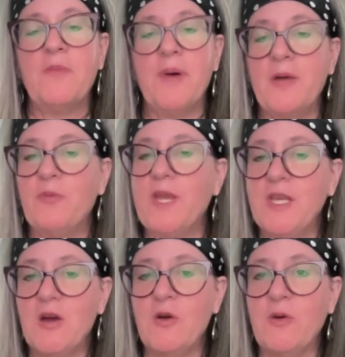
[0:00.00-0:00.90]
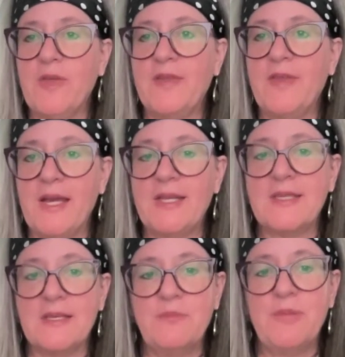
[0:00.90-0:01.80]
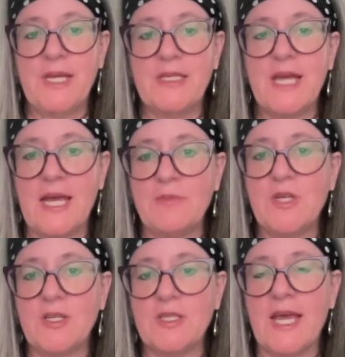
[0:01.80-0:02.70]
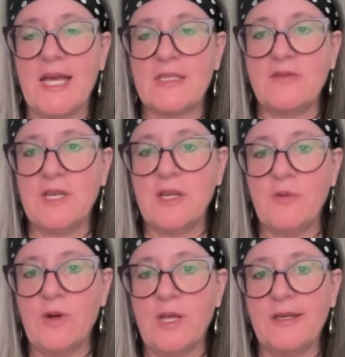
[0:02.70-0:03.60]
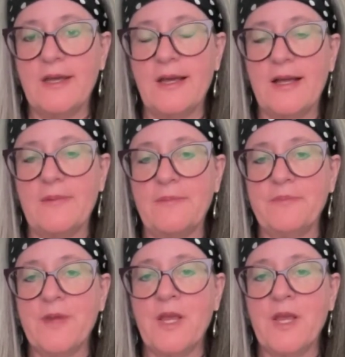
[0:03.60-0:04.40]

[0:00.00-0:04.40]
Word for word: But we know that that is a big time chunk to ask of anyone um,